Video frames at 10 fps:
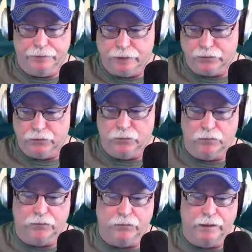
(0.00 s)
the next
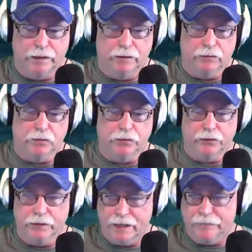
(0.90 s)
north wind, or
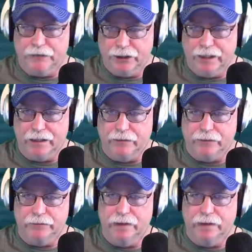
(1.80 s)
you have a change.